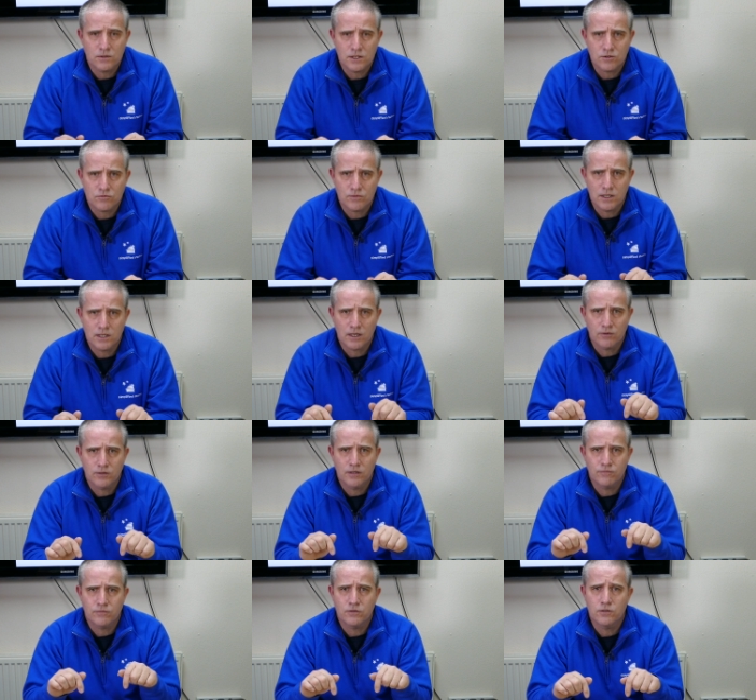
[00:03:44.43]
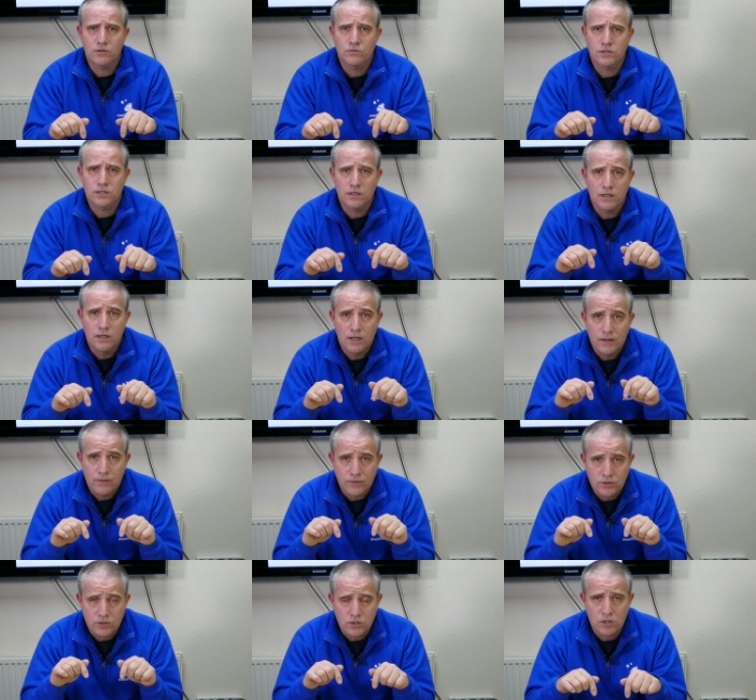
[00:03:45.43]
It's really only if you're using
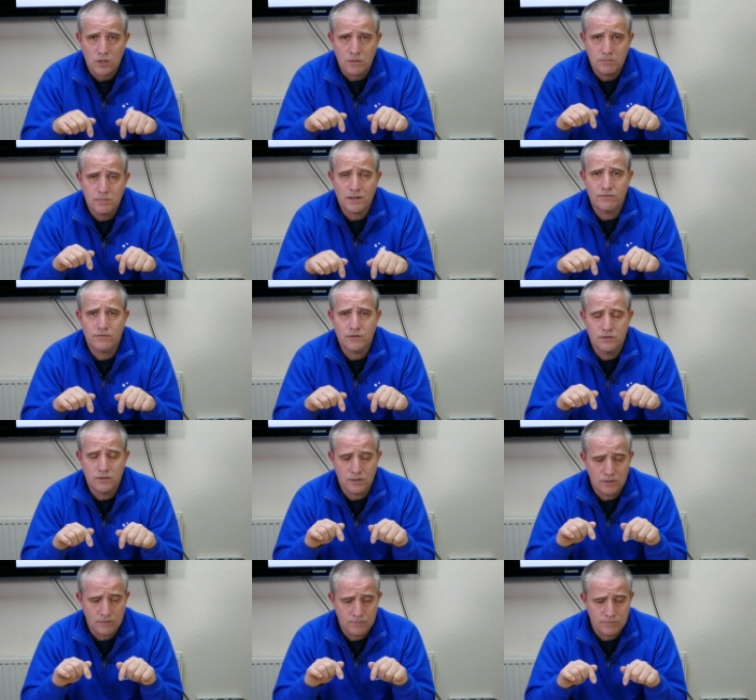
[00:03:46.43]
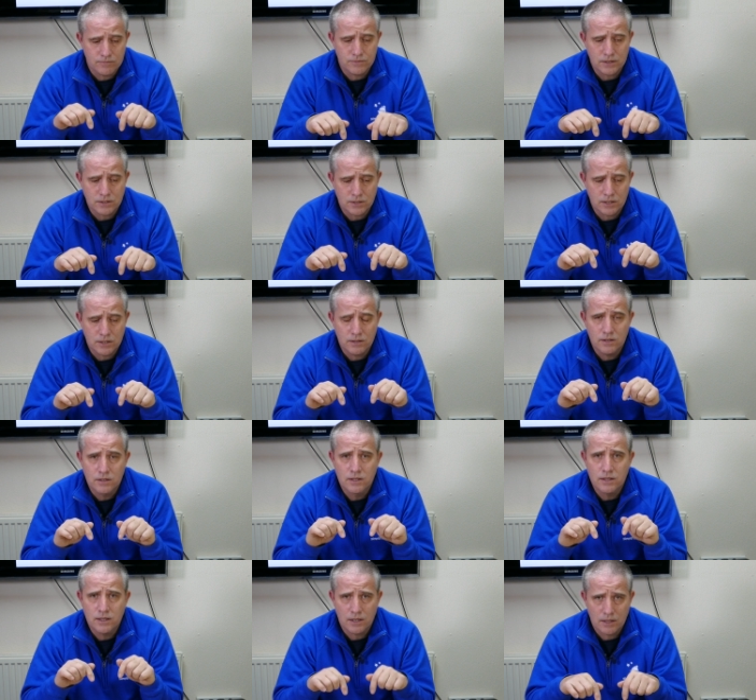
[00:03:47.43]
the top method of fixing
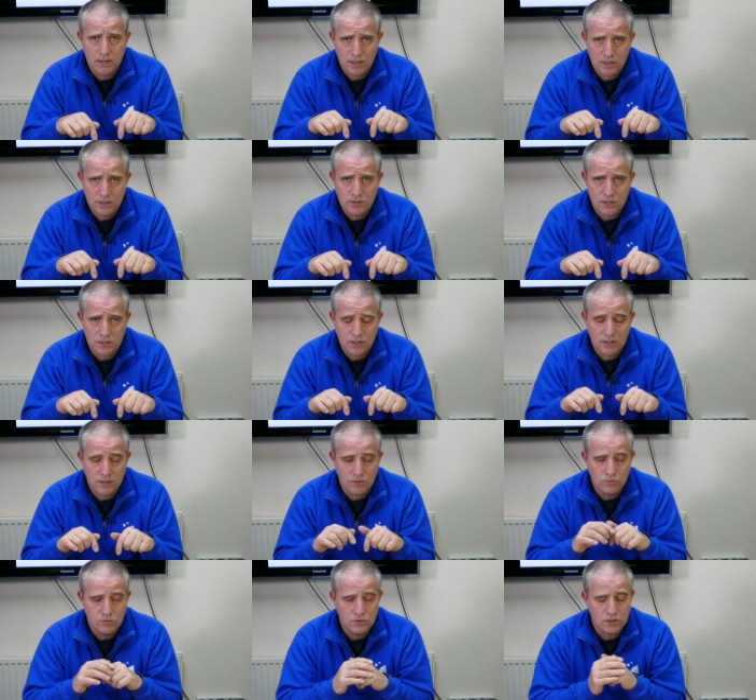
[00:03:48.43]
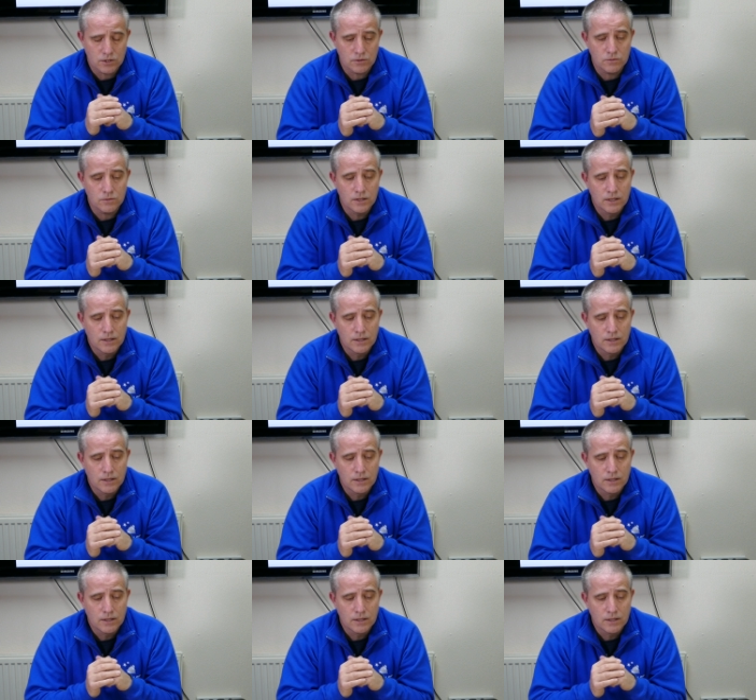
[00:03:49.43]
uh, into the Eagle two.